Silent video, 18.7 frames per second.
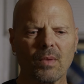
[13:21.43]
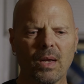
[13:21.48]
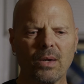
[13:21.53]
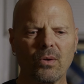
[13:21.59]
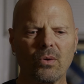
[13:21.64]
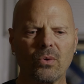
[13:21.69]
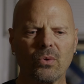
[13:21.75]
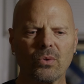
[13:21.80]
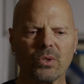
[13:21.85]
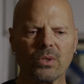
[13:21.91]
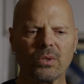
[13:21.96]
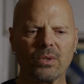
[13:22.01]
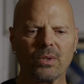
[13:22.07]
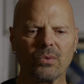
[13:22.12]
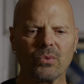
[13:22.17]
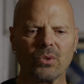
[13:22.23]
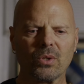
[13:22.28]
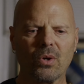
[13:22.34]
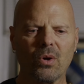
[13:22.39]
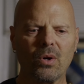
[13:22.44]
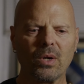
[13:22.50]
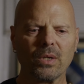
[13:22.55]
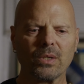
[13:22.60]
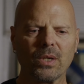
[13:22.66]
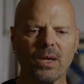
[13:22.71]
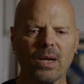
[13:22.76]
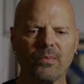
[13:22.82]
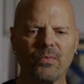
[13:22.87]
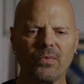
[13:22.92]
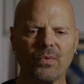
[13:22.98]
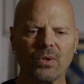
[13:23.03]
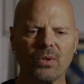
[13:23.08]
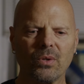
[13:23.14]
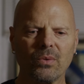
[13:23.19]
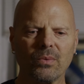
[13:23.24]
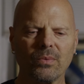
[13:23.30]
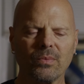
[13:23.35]
I know it was a hard time for
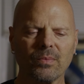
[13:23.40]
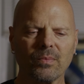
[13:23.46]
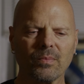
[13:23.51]
you,